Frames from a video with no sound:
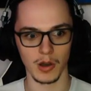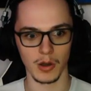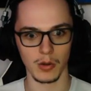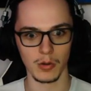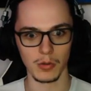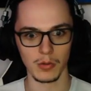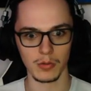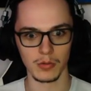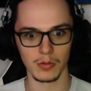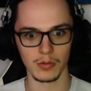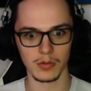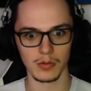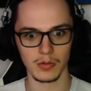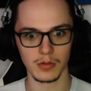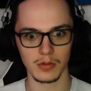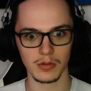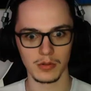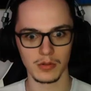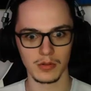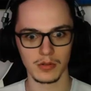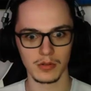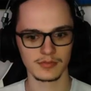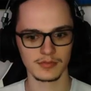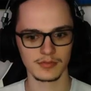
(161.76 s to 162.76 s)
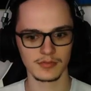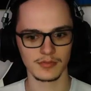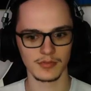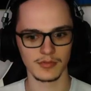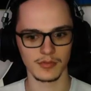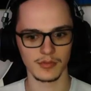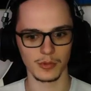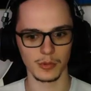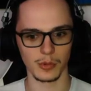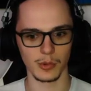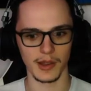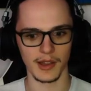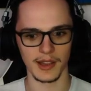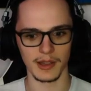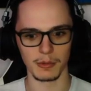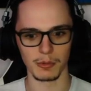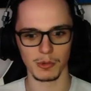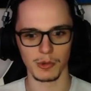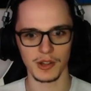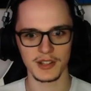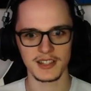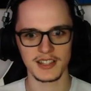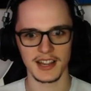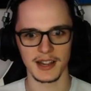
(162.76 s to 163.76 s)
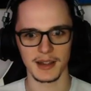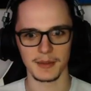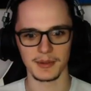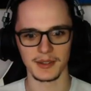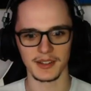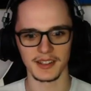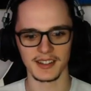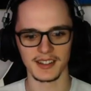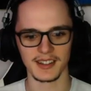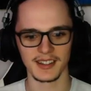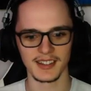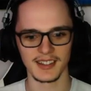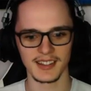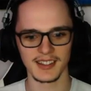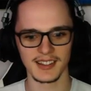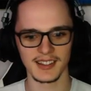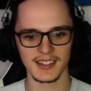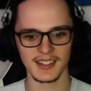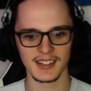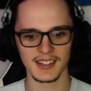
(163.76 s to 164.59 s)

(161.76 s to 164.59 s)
Oh? Wait, what's happening?